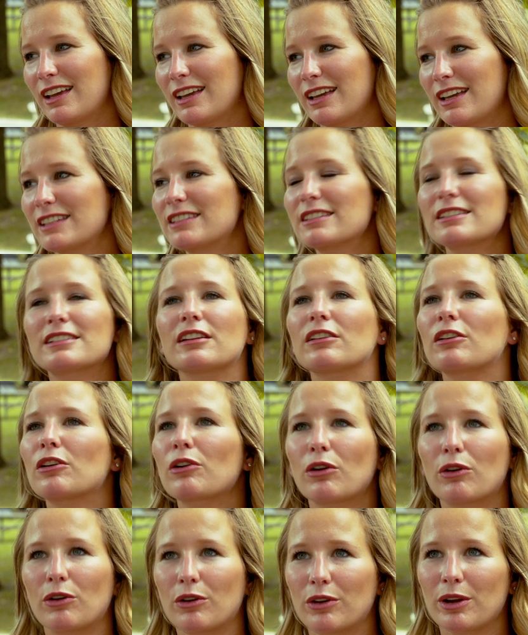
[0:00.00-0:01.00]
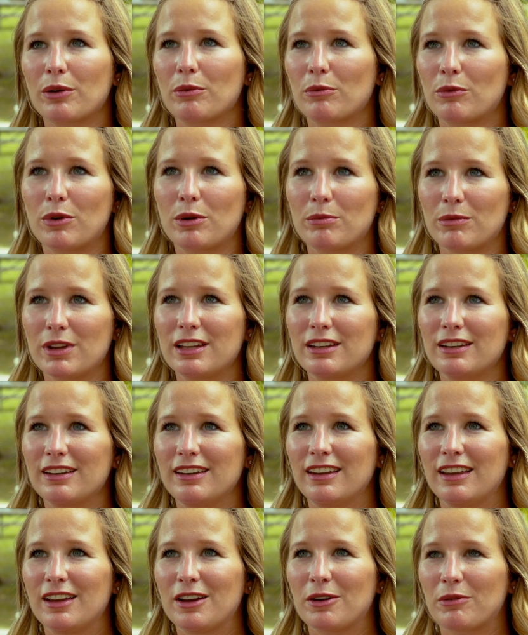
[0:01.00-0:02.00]
It's still a hurting woman,
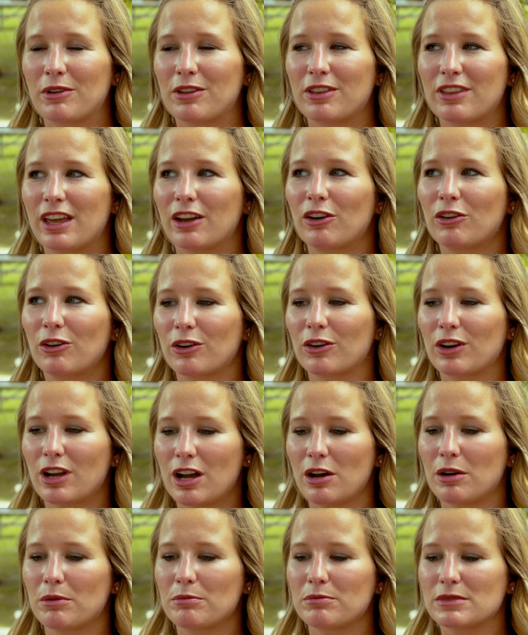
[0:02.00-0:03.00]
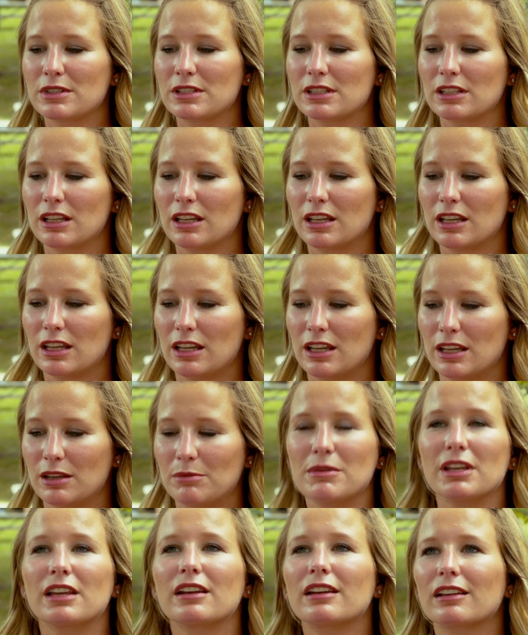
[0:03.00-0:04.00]
whether that hurt comes
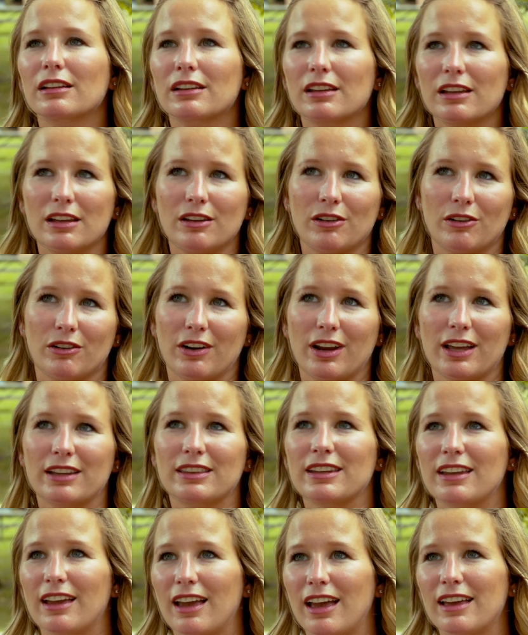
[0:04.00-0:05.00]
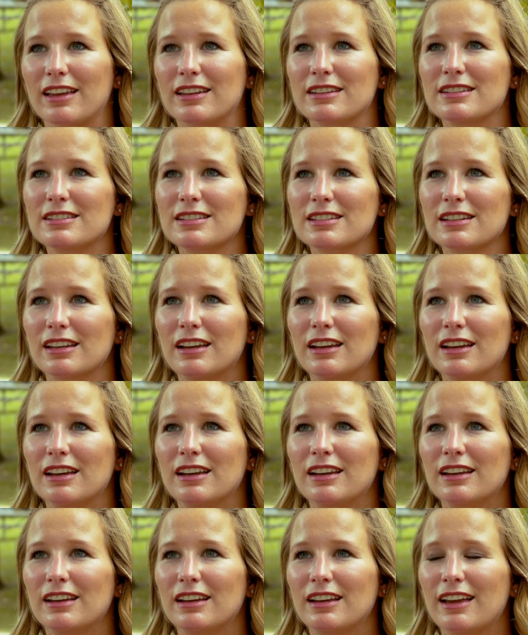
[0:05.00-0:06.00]
immediately or at the end.
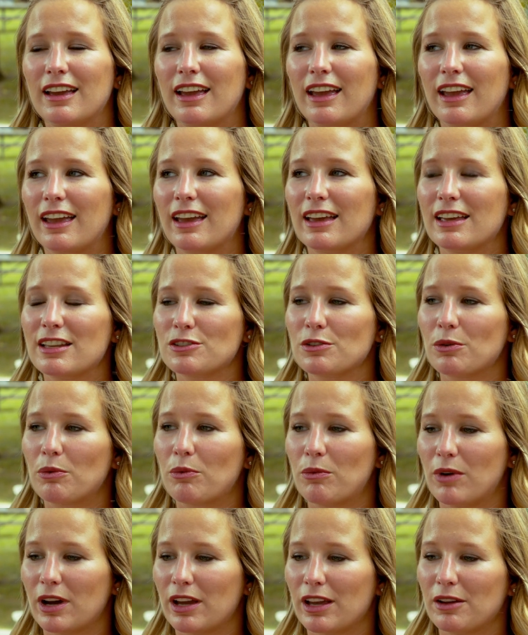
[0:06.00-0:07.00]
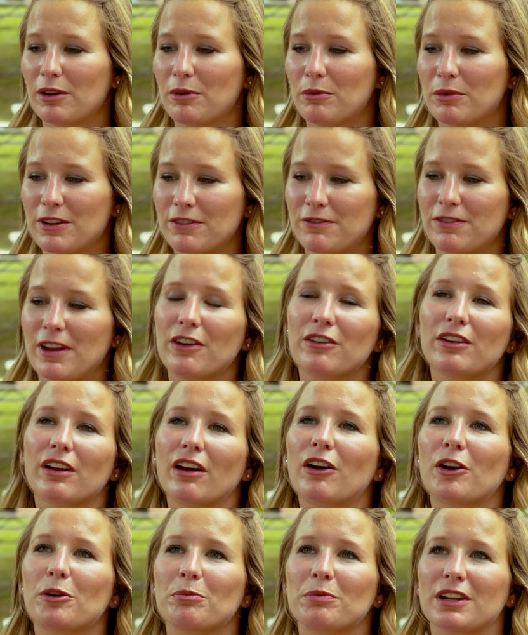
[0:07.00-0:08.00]
And what we've found at
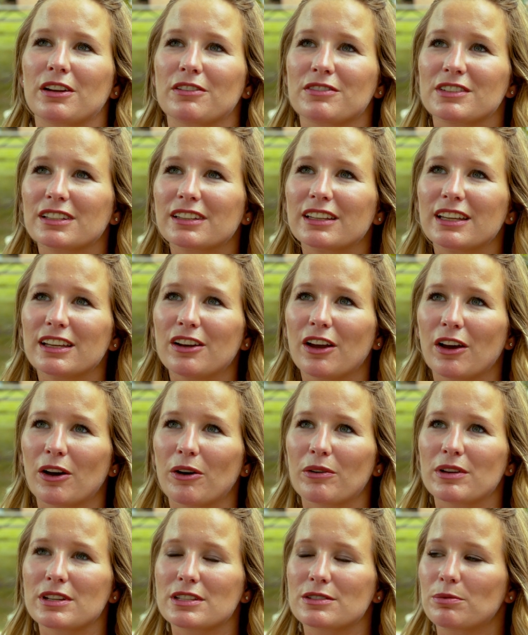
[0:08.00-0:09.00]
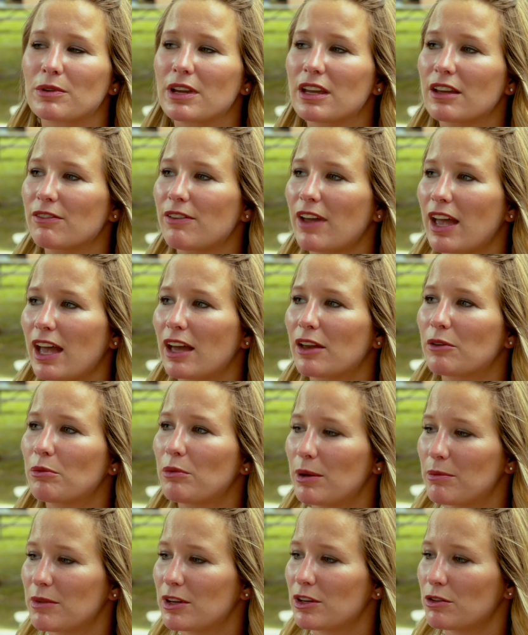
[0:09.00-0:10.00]
Heartbeat of Toledo is we have had
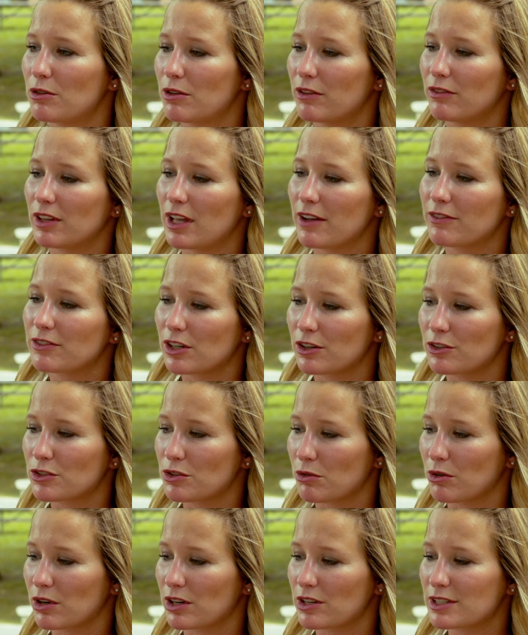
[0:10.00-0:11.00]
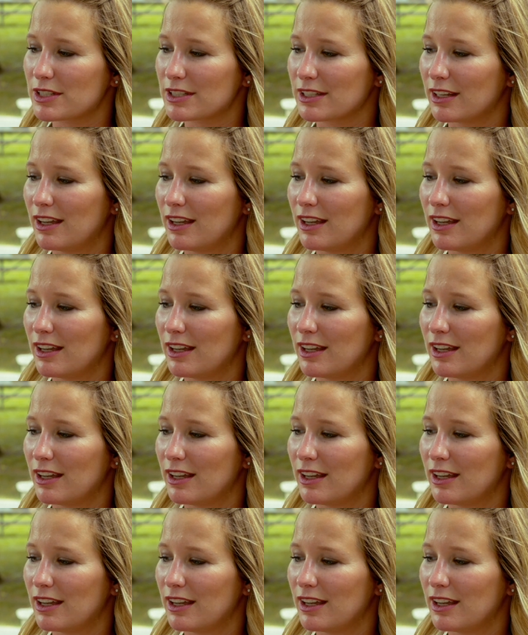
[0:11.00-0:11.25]
women who have left our doors